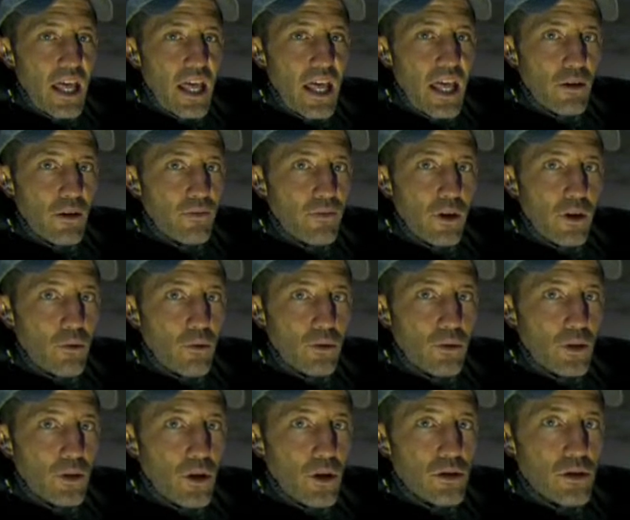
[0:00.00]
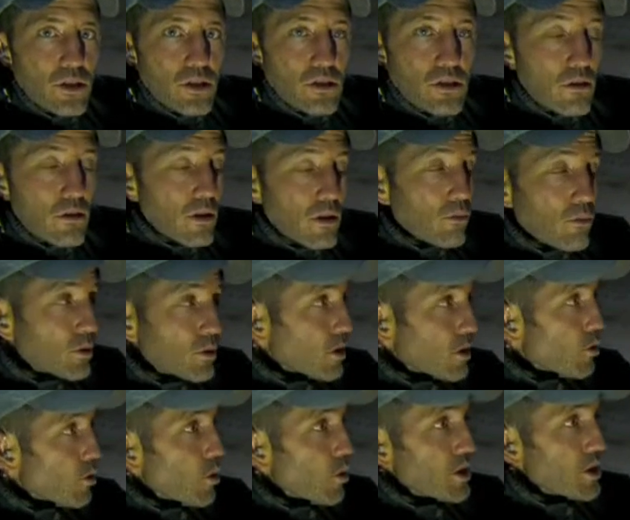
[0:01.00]
think the buffalo would notice you know they
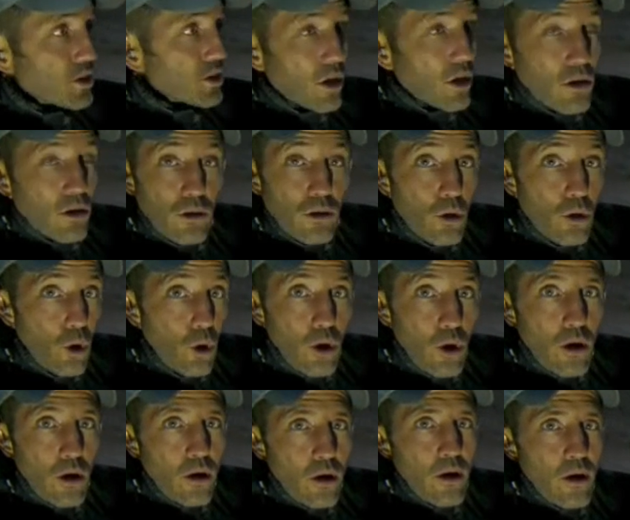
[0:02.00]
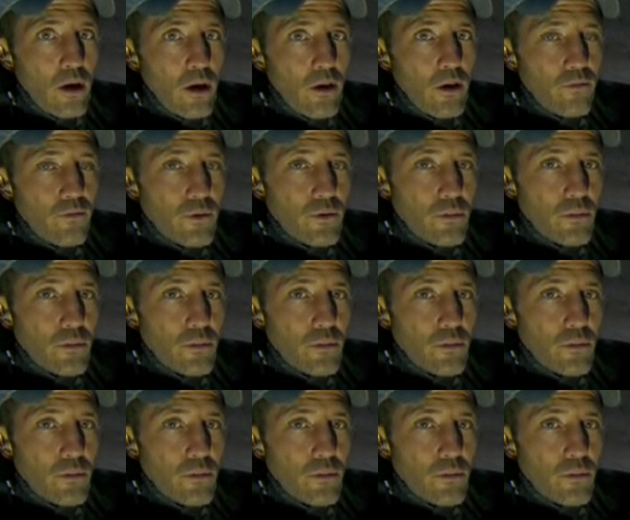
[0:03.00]
wouldn't know where to go and look uh,